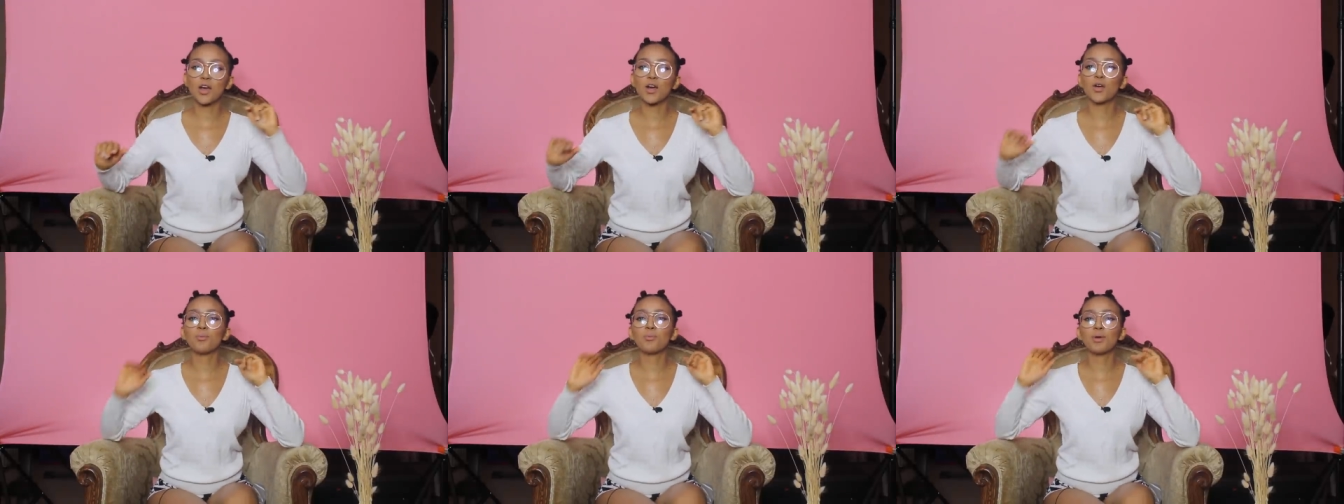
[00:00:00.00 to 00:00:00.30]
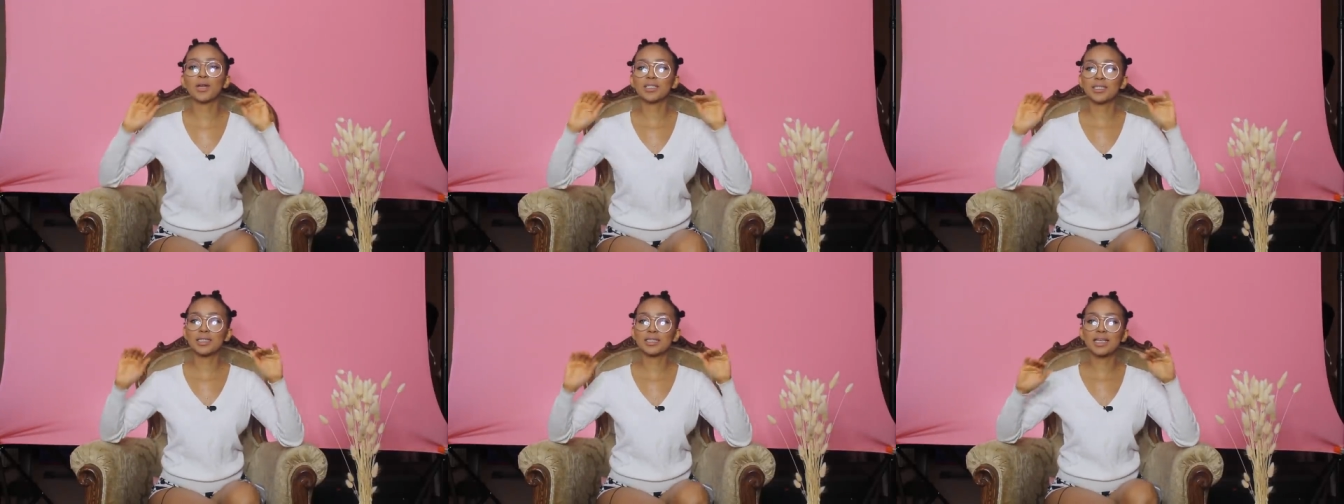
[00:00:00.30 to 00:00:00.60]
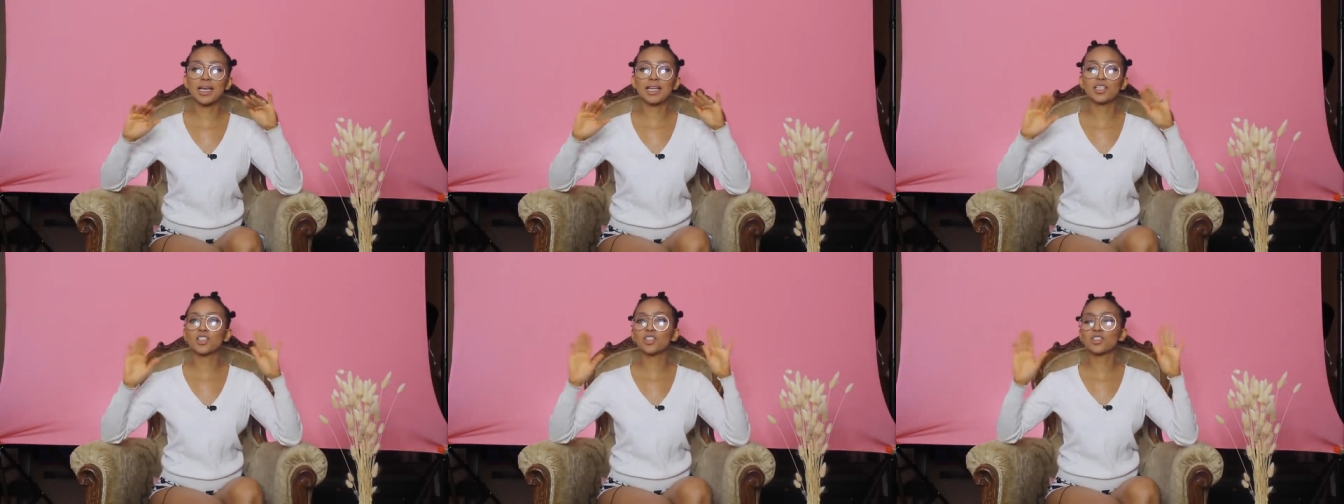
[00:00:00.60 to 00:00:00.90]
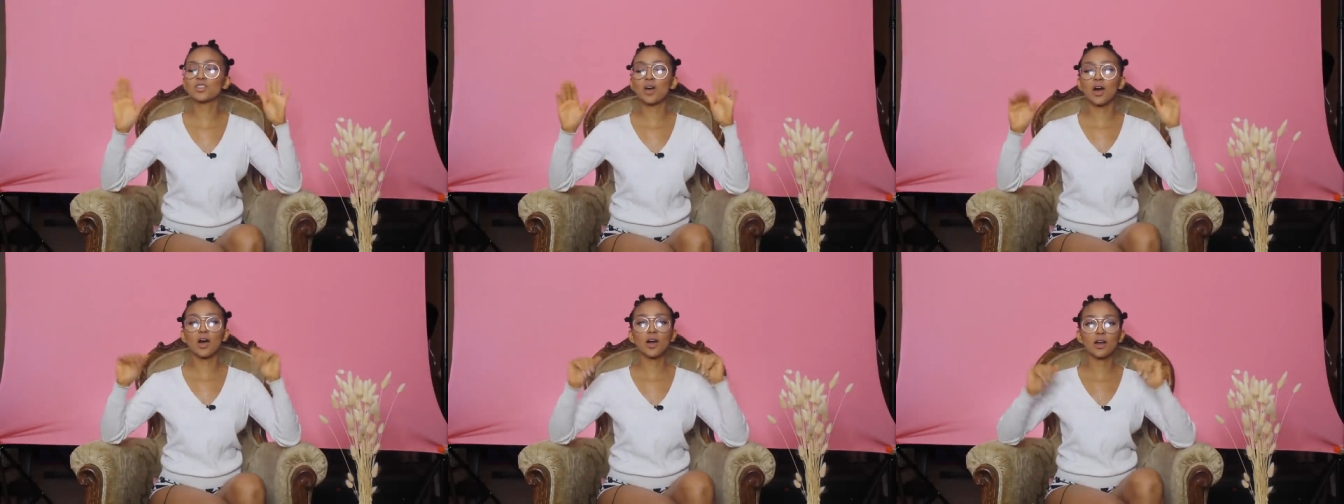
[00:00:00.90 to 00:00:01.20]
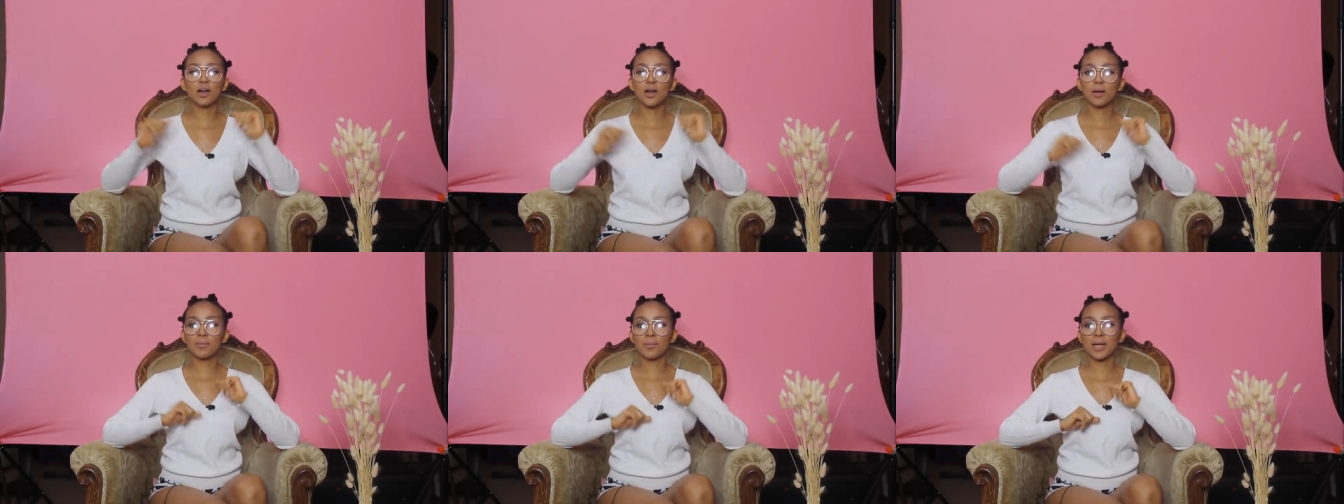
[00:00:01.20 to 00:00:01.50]
her presentations
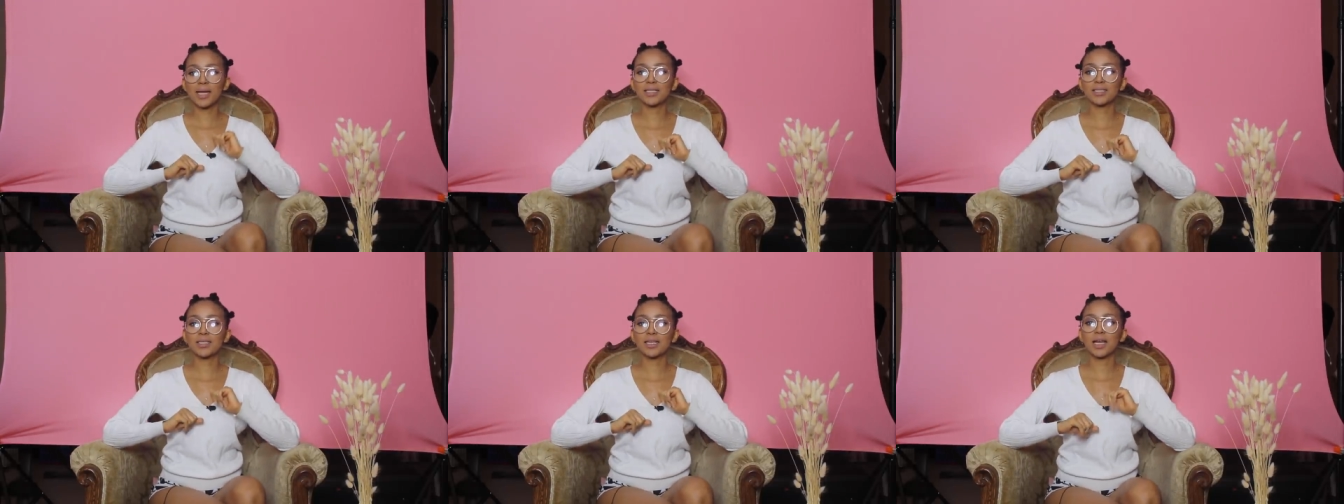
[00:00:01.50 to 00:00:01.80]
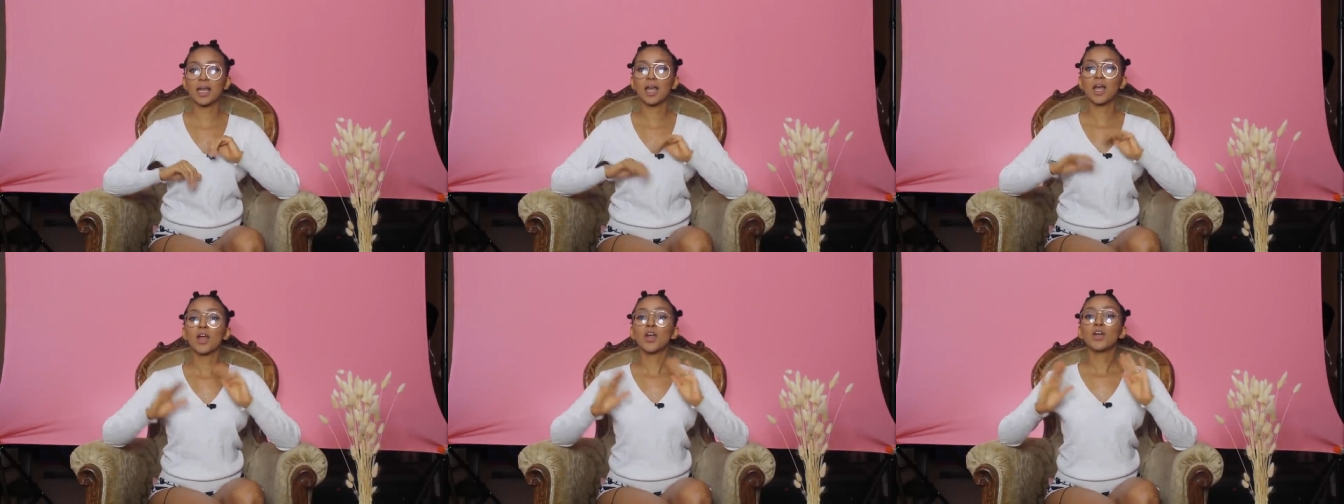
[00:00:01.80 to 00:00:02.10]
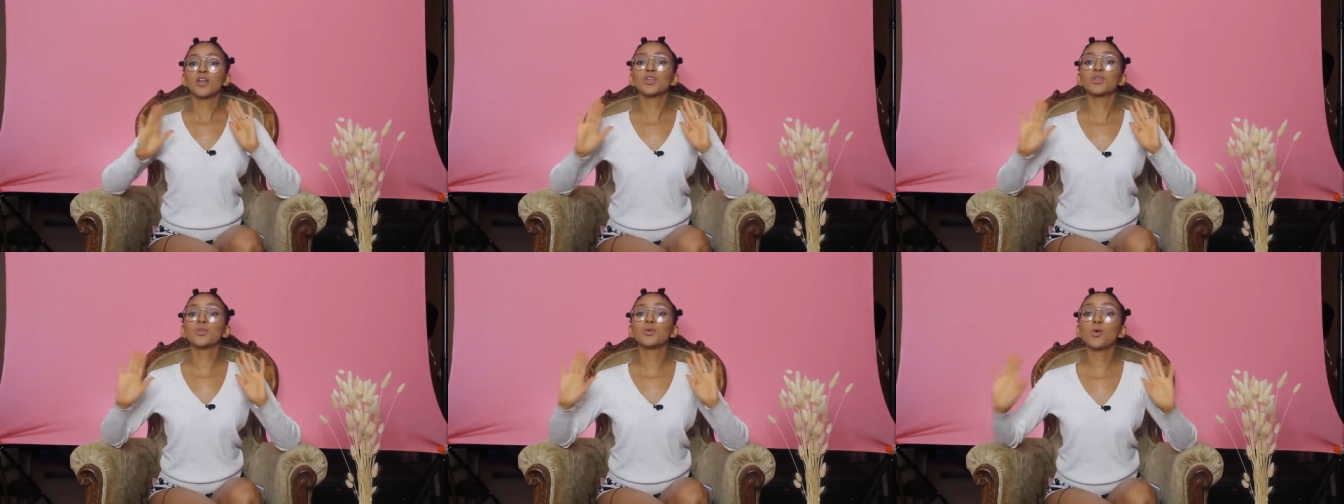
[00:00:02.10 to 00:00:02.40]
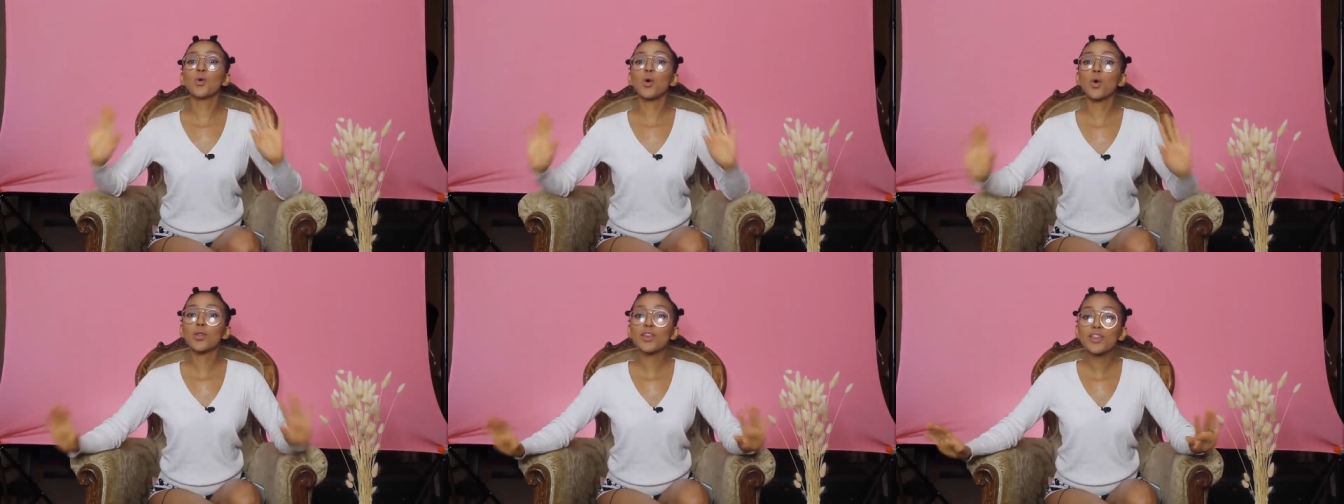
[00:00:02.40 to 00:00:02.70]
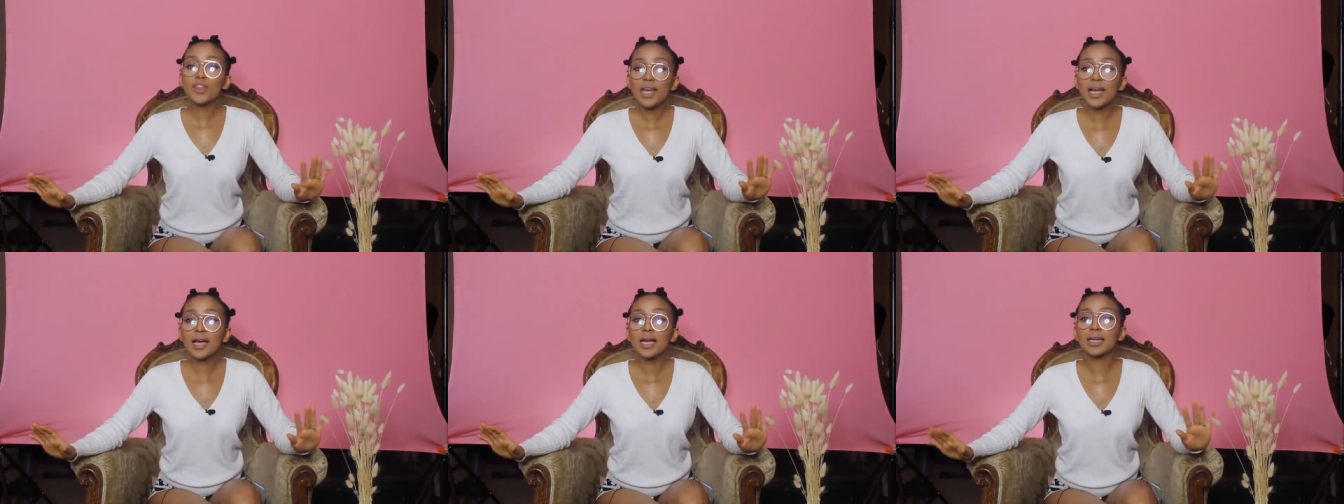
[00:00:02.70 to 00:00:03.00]
are amazing. You
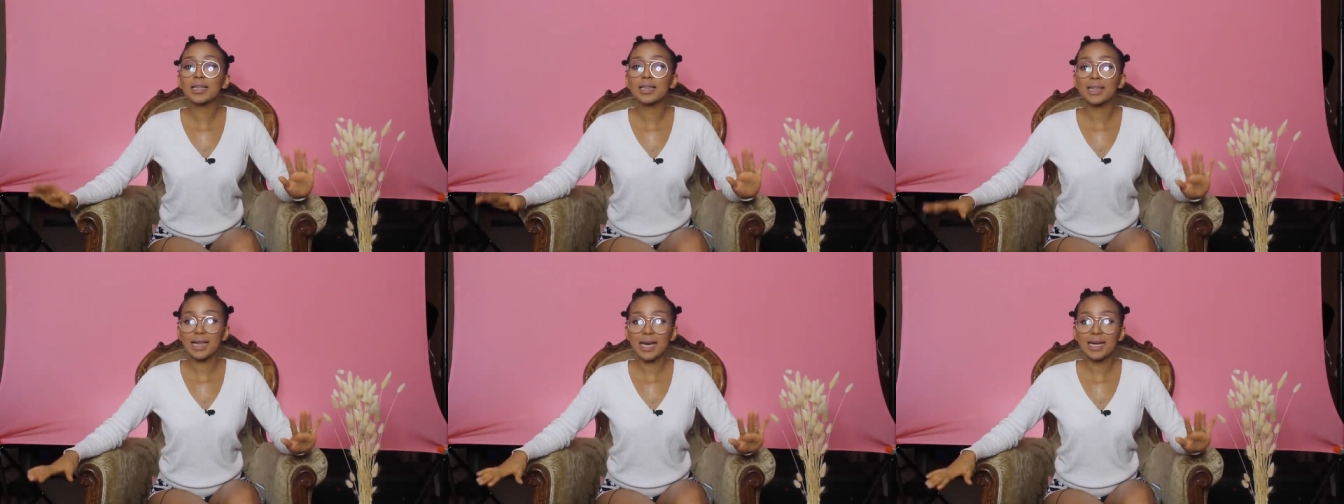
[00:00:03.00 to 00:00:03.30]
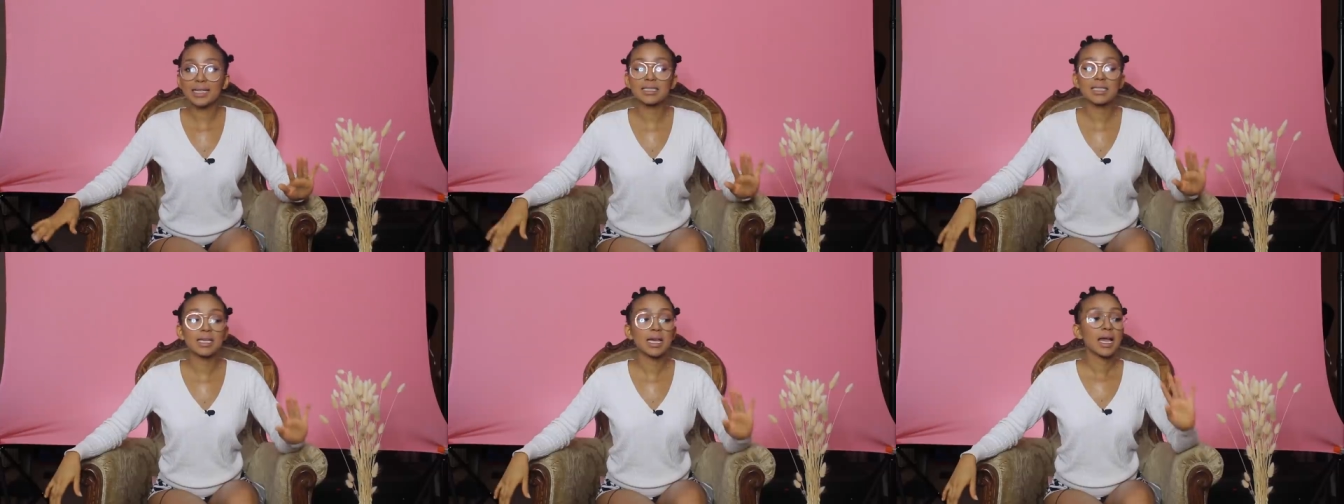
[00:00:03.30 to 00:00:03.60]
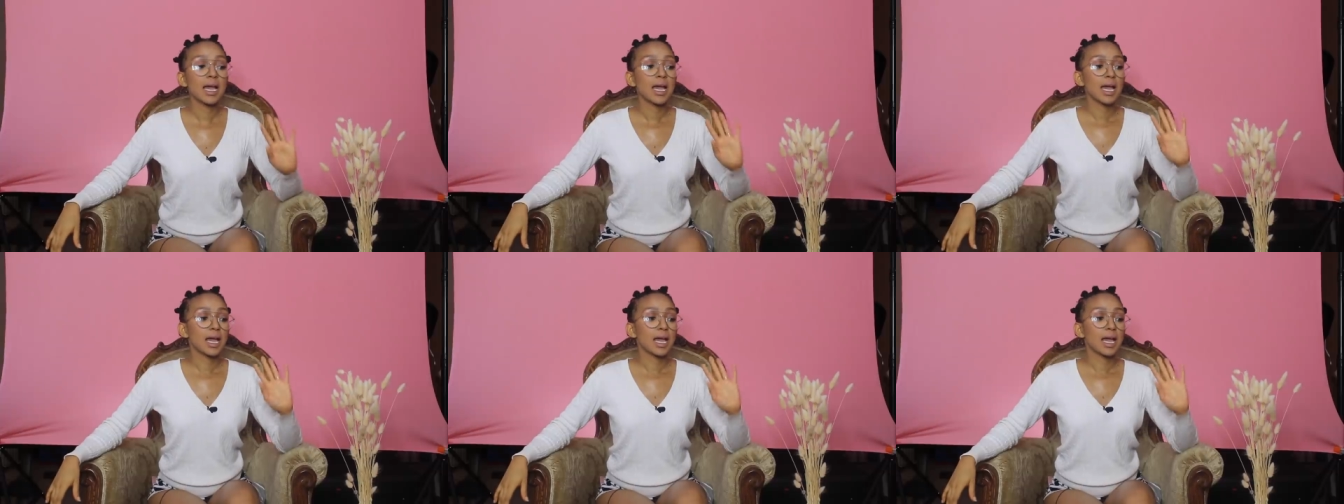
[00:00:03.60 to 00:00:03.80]
think that